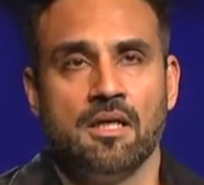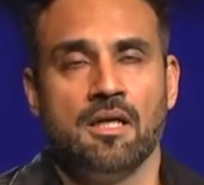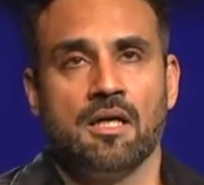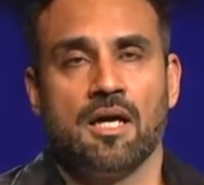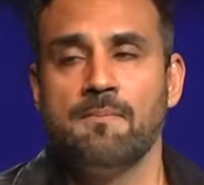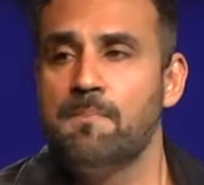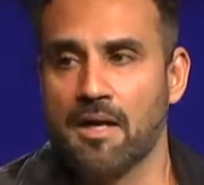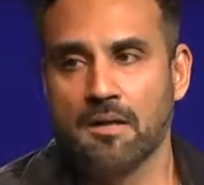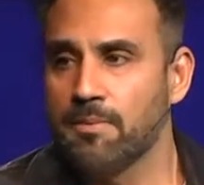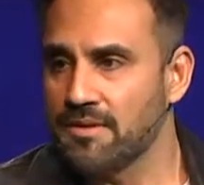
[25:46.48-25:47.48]

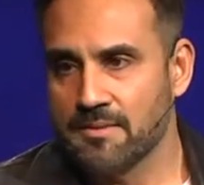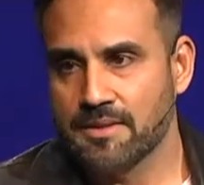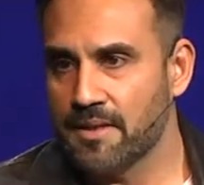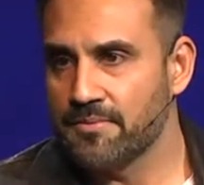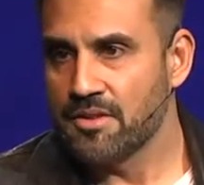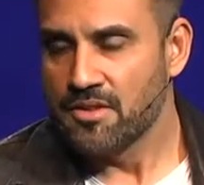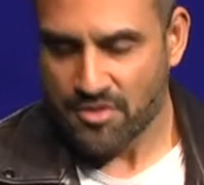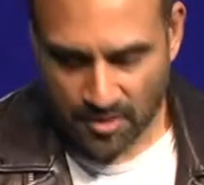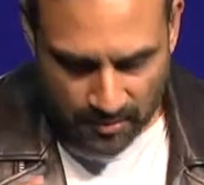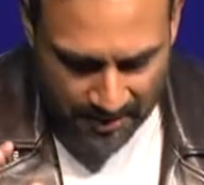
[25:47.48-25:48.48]
unbearable sometimes. So
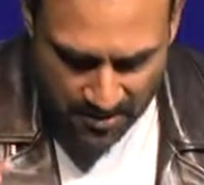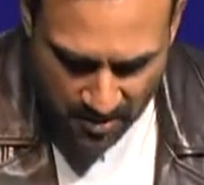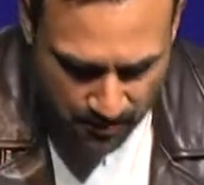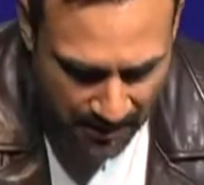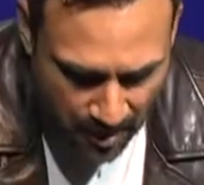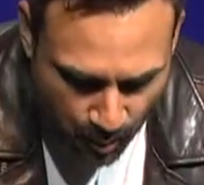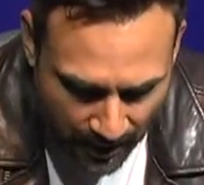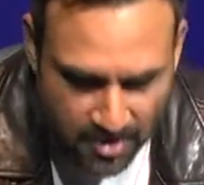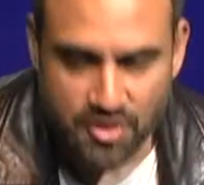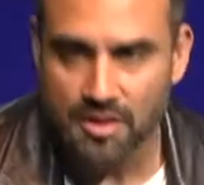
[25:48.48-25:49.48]
let's just be
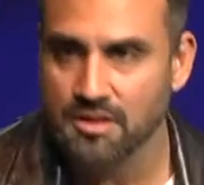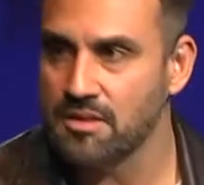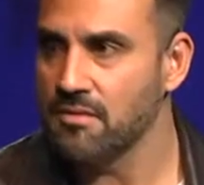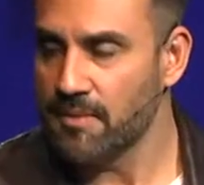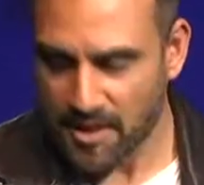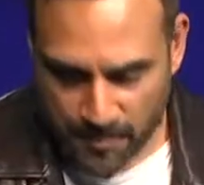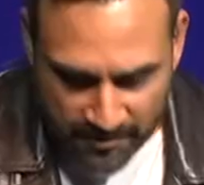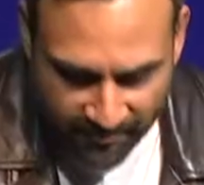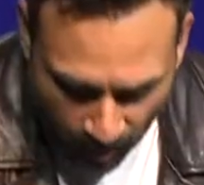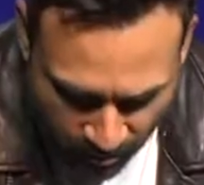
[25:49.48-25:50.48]
courageous. Let's be
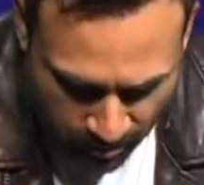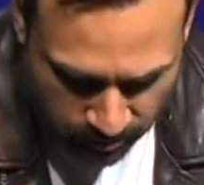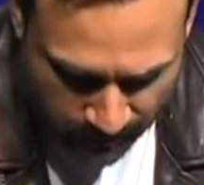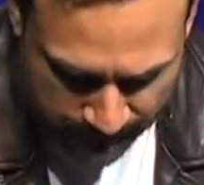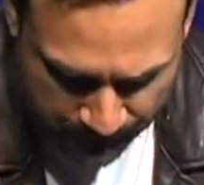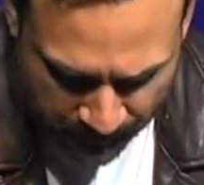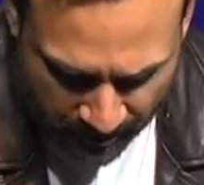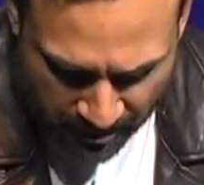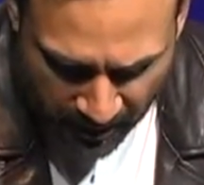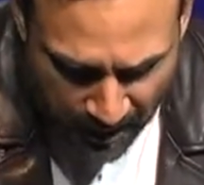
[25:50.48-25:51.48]
vulnerable.
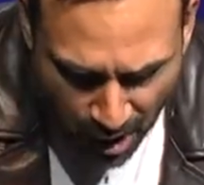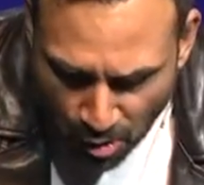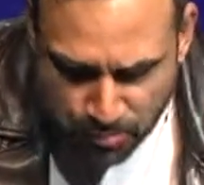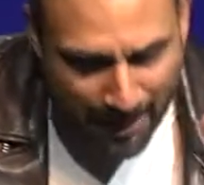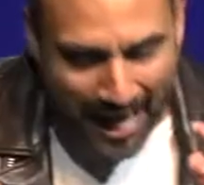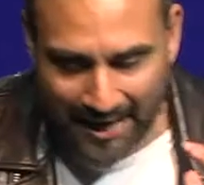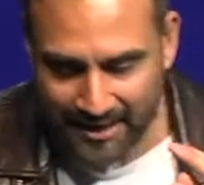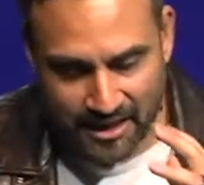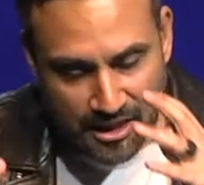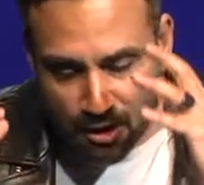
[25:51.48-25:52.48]
So he goes back and
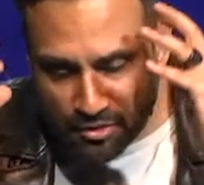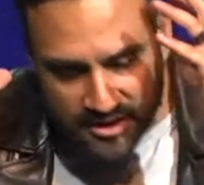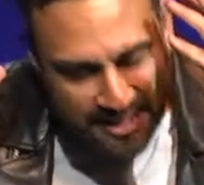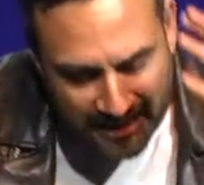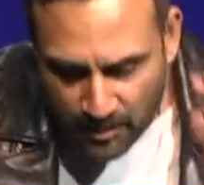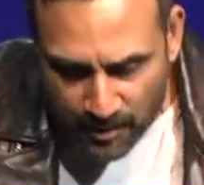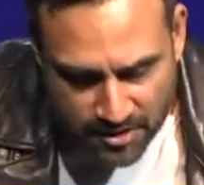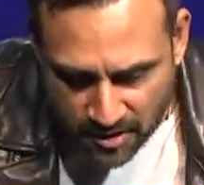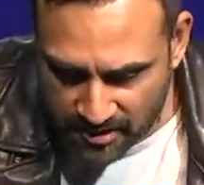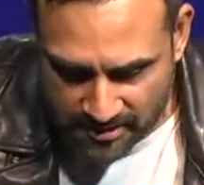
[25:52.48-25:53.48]
he knows exactly what he's
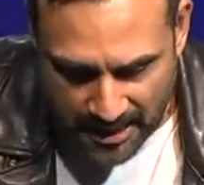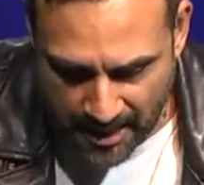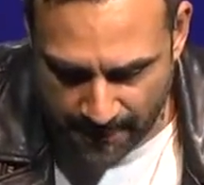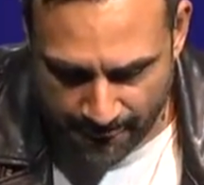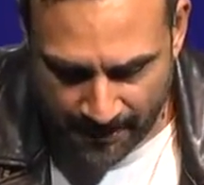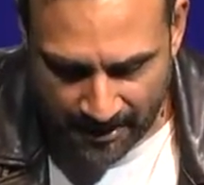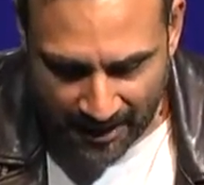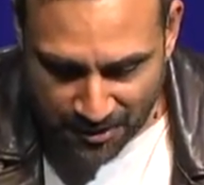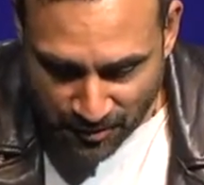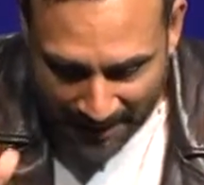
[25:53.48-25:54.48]
going to say. And
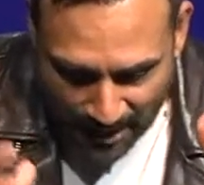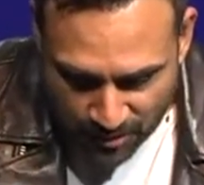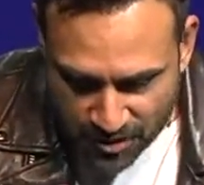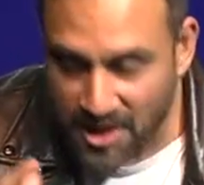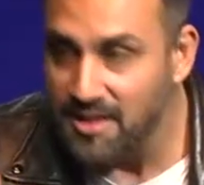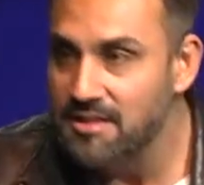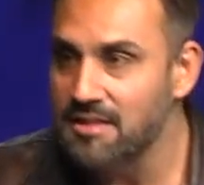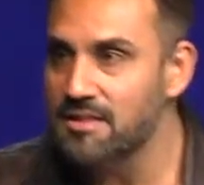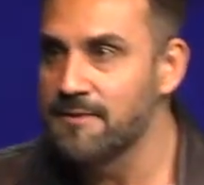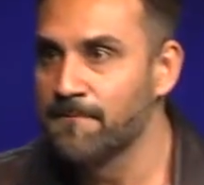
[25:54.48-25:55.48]
so now
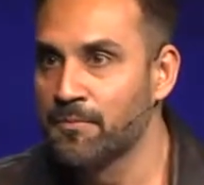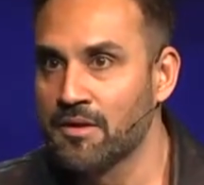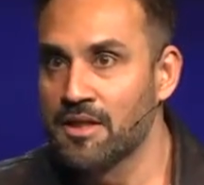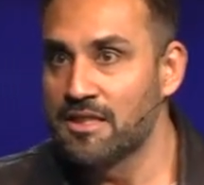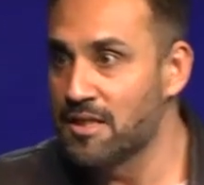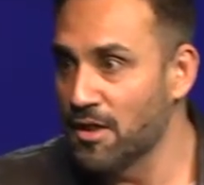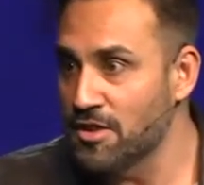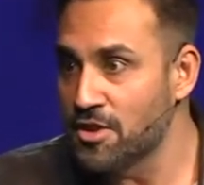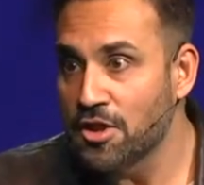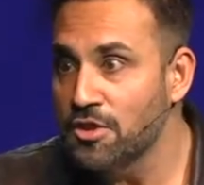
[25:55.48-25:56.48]
Jesus is going to
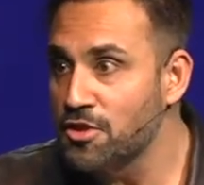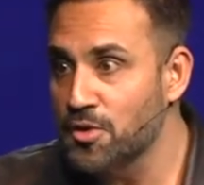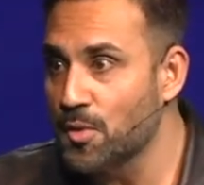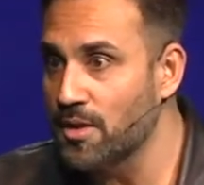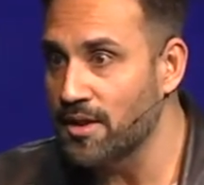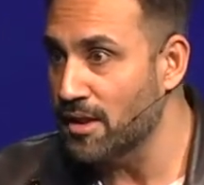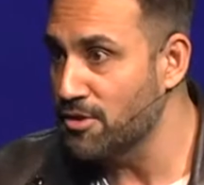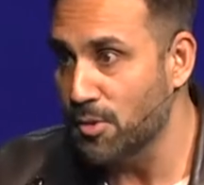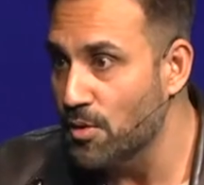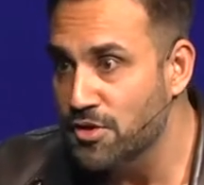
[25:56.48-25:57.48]
turn the story. Like, so
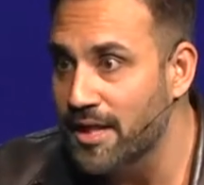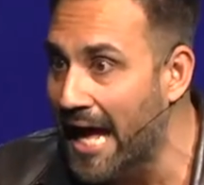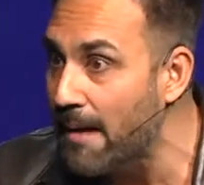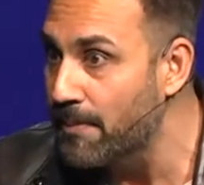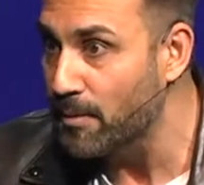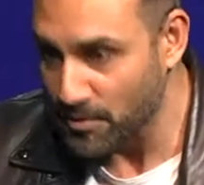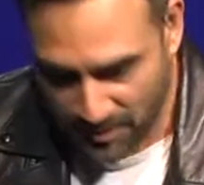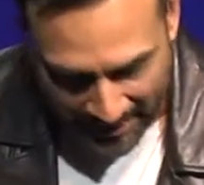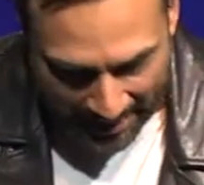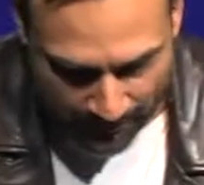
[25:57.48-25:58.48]
what's going to happen? What's going
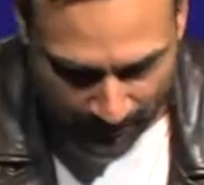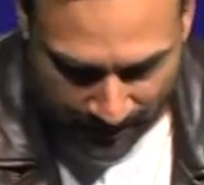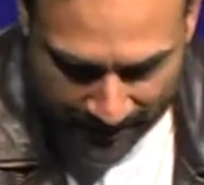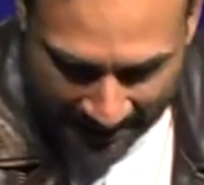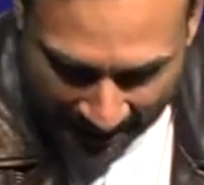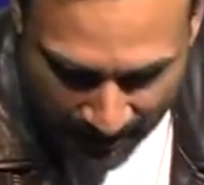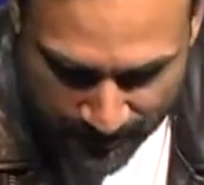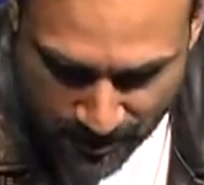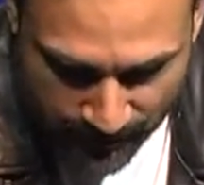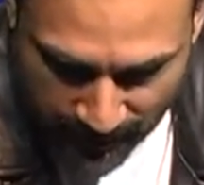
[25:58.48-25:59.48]
to happen, right? Everybody's
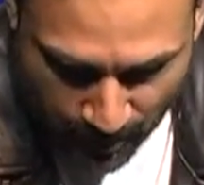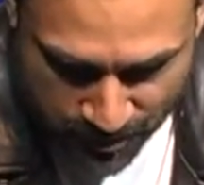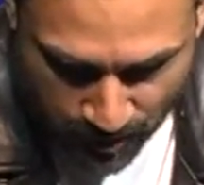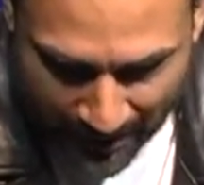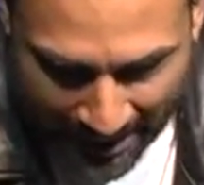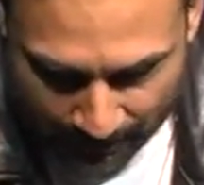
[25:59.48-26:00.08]
going, okay, well, so what happens?